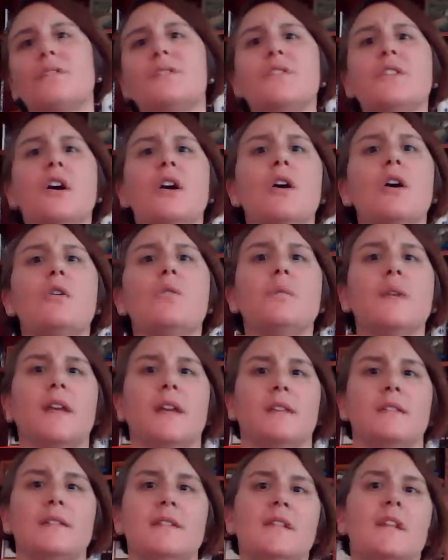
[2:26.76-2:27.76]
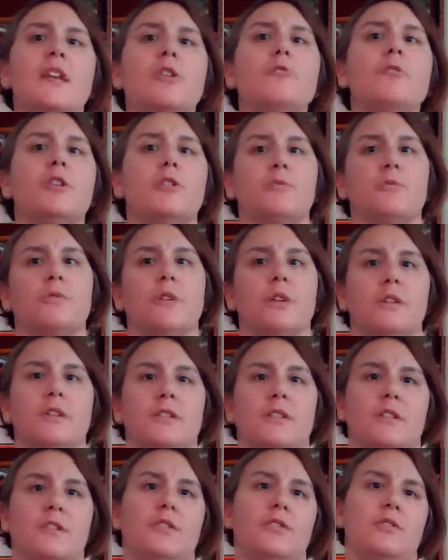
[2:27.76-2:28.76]
So we can see which
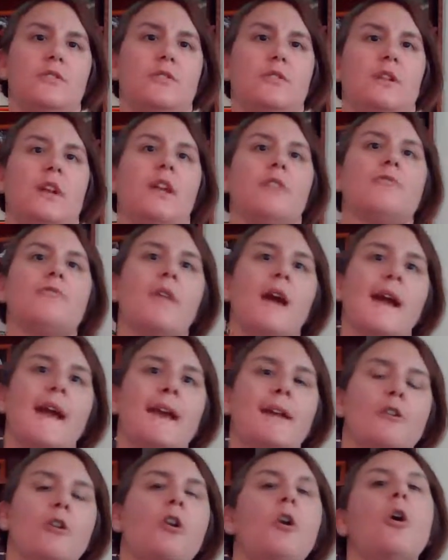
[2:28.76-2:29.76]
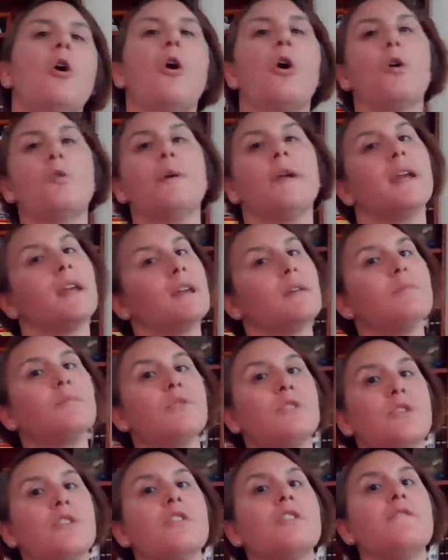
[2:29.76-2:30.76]
words a student can write, or we can
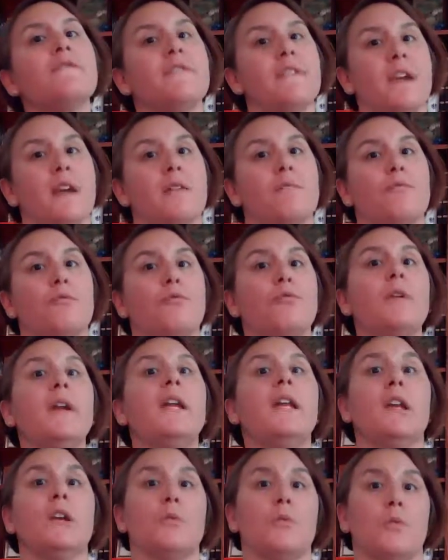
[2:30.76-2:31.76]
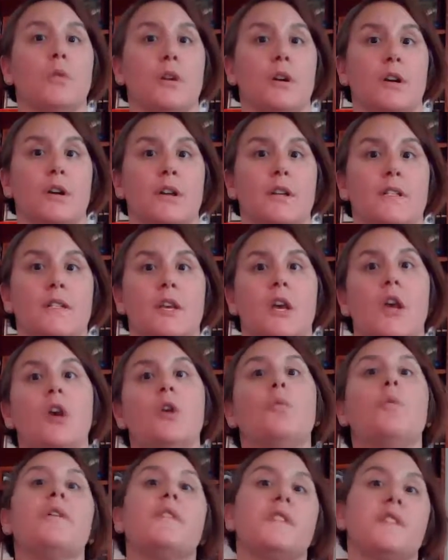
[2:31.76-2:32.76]
observe them reading words
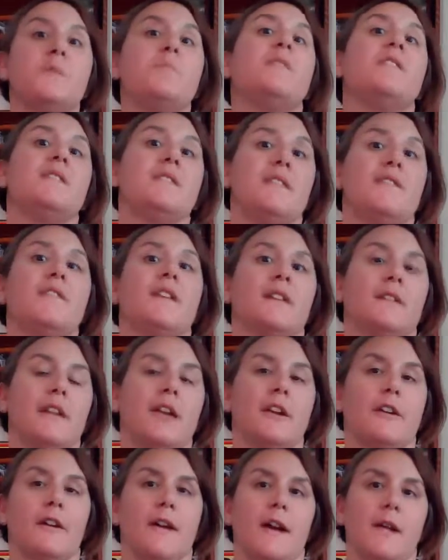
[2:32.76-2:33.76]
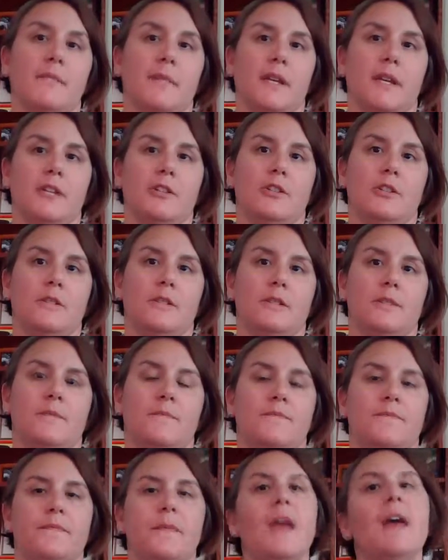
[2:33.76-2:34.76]
with specific letter combinations.
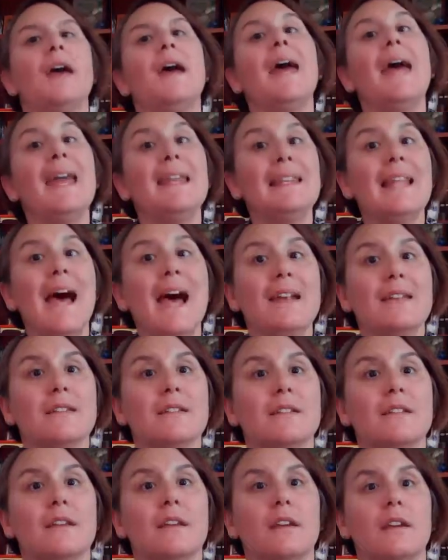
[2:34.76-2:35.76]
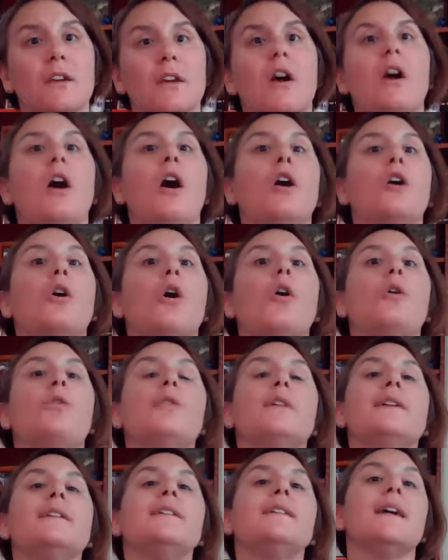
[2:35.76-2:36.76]
And lastly, a
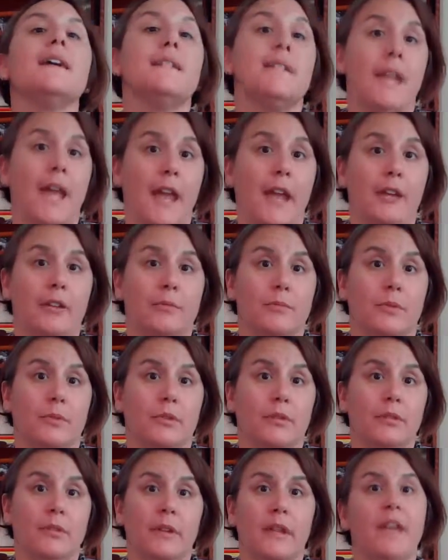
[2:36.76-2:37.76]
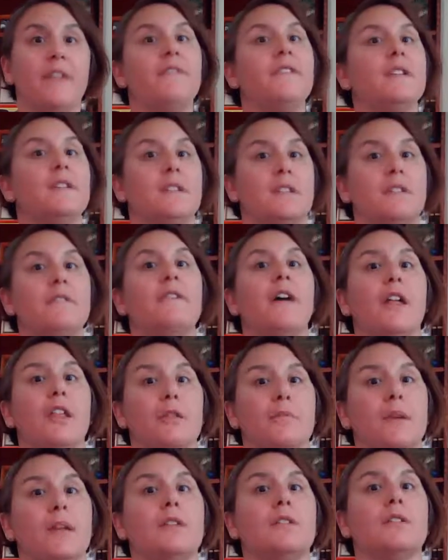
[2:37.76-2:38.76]
goal is attainable if it's
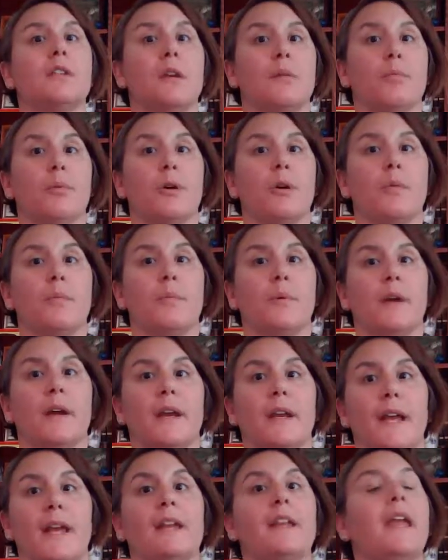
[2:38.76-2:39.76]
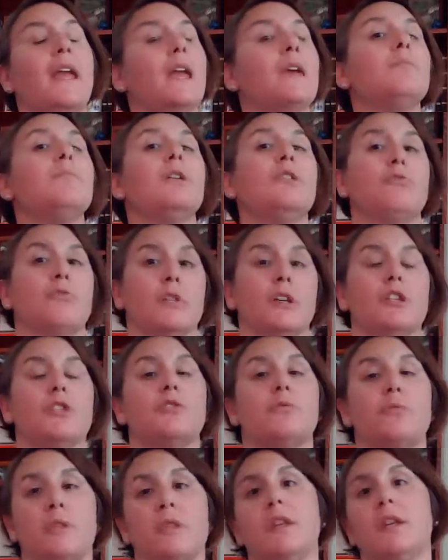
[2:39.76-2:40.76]
developmentally appropriate and can be
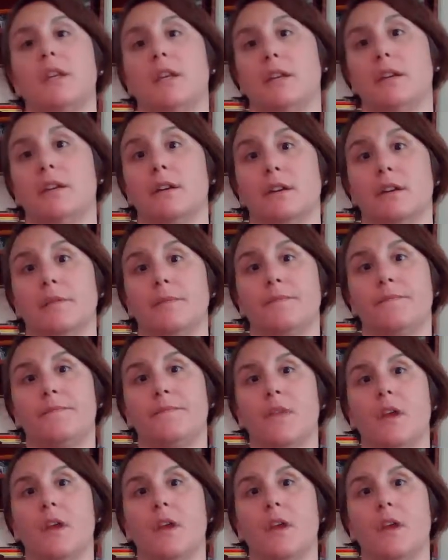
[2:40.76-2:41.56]
reached within a year.